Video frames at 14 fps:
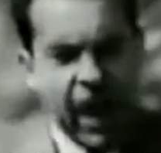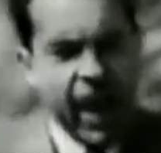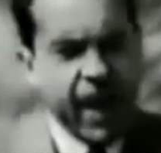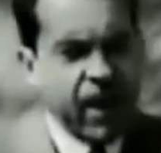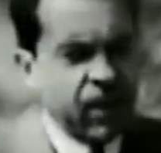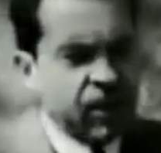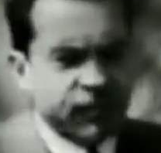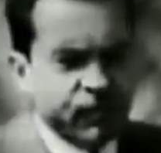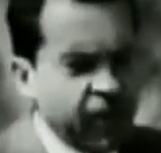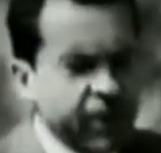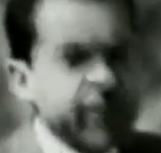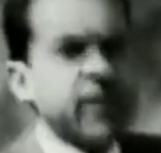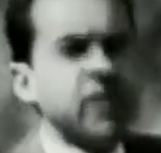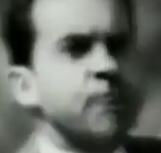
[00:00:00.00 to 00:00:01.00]
tired of
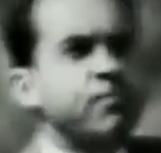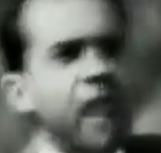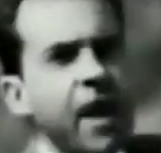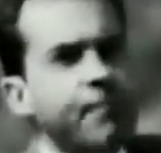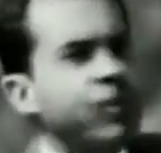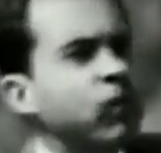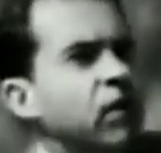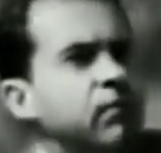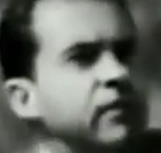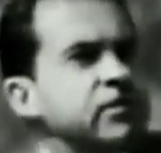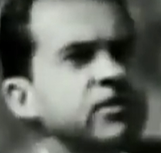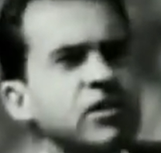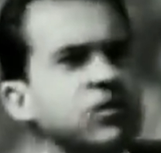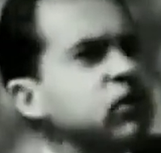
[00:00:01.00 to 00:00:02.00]
reading in the paper what
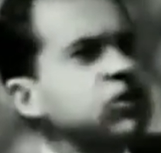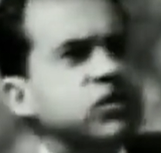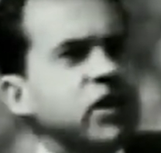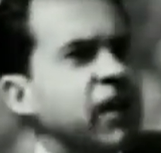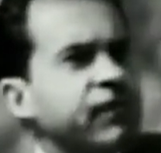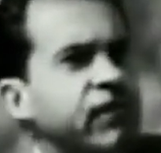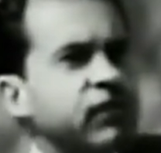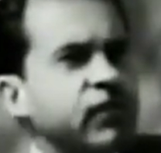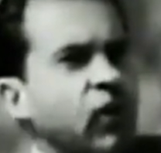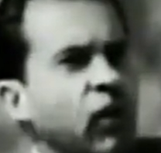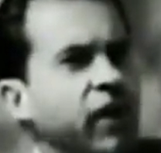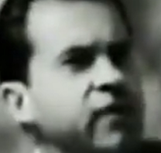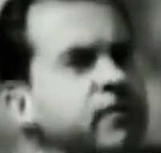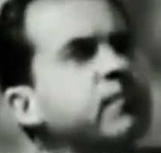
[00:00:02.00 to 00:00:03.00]
Mr. Khrushchev is
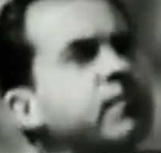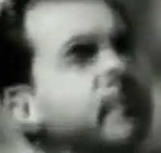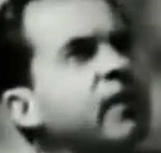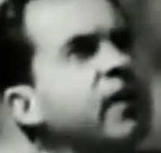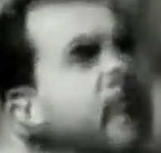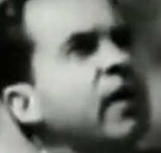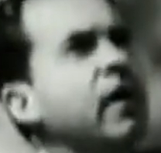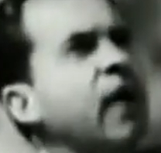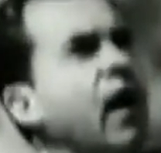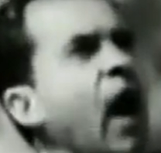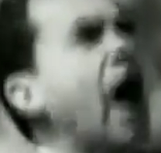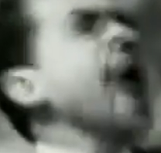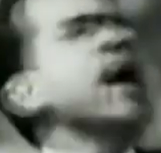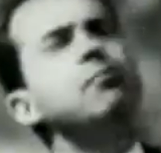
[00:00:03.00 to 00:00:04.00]
doing.
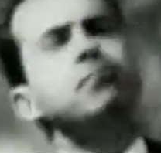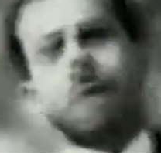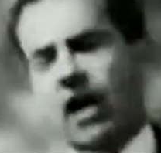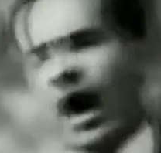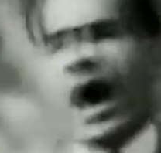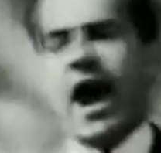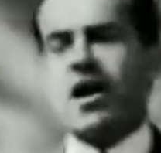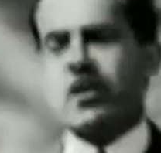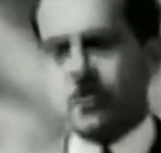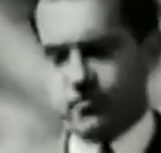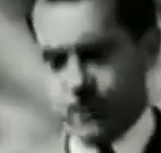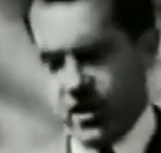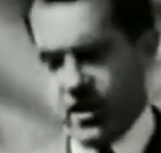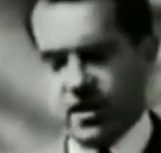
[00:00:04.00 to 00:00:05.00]
I am tired
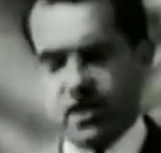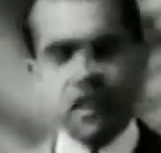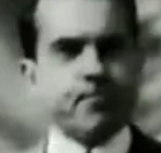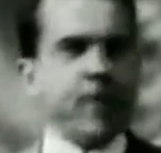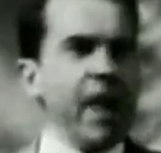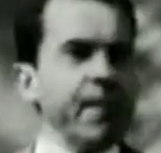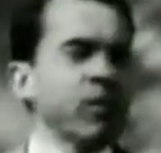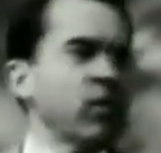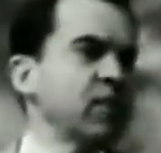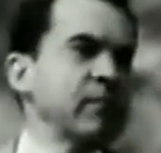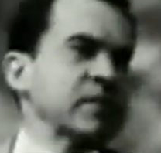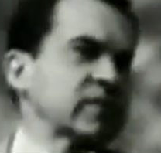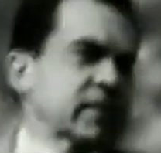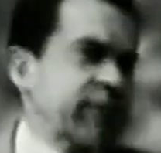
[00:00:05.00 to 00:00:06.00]
of reading in the paper
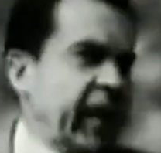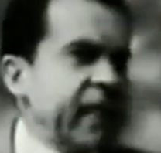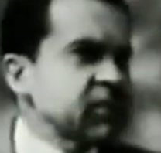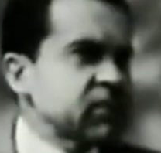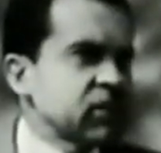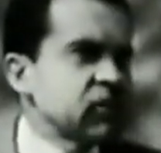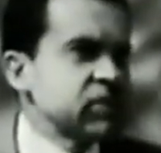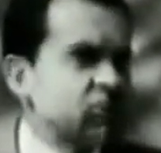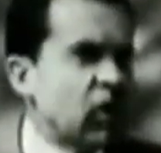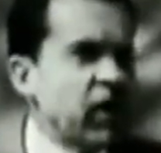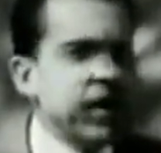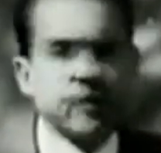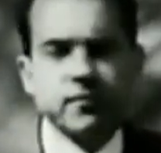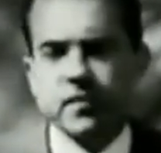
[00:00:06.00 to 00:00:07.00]
what Mr. Castro is
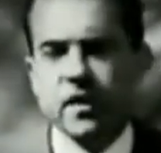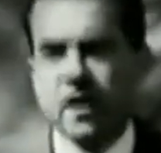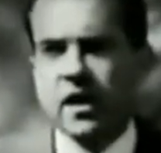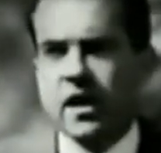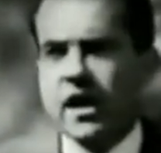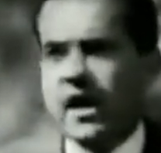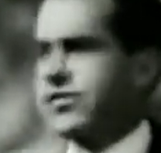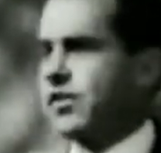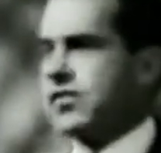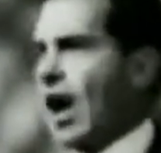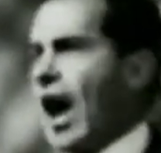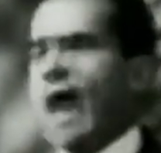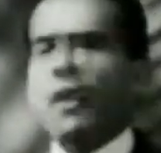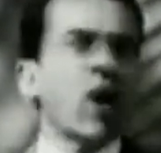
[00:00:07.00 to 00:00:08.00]
doing. He
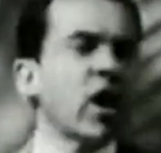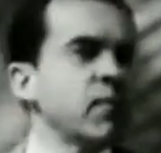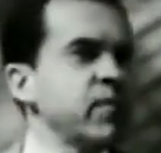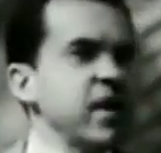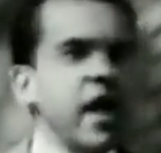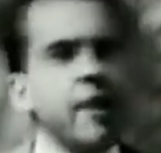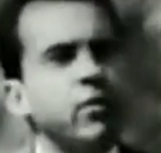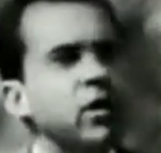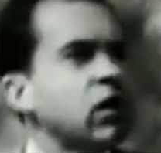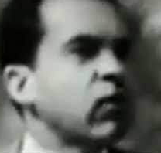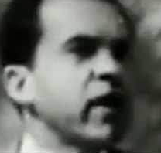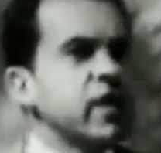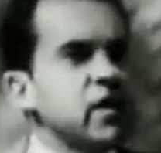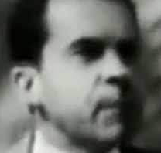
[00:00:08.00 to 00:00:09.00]
says, I want to be able
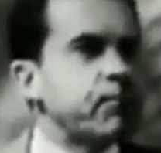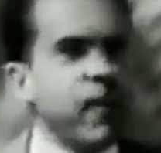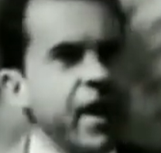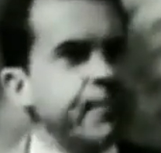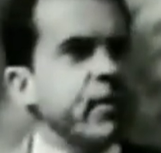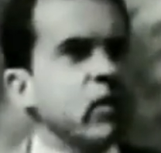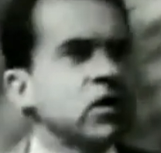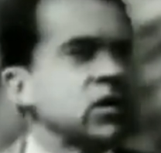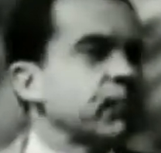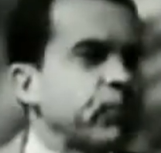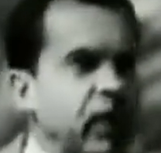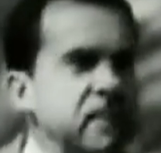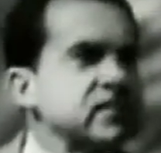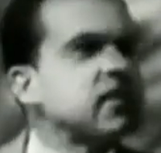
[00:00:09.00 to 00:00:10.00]
to read in the paper what the
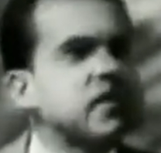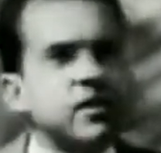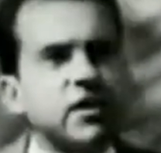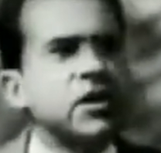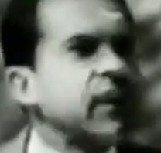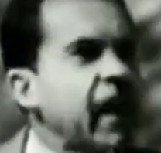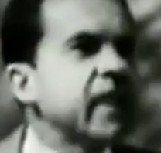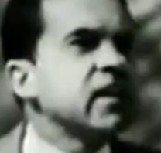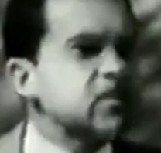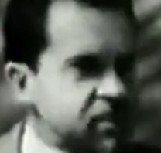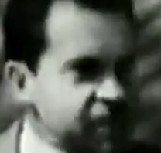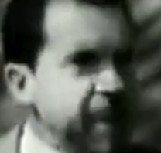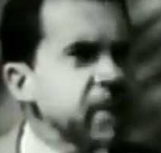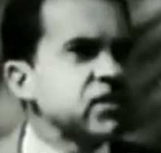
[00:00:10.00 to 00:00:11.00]
President of the United
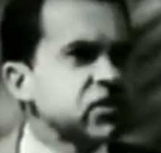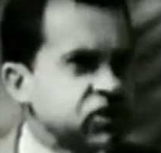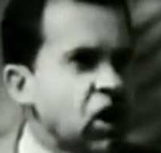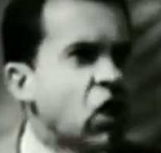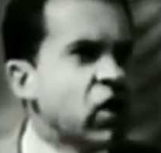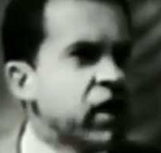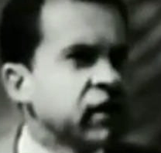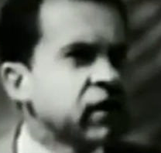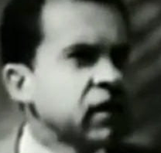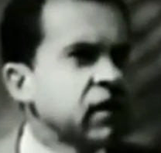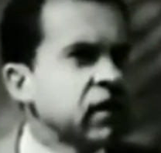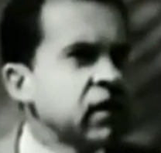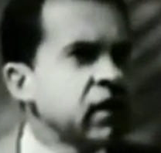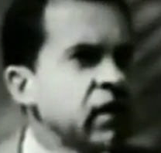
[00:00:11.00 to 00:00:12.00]
States is doing.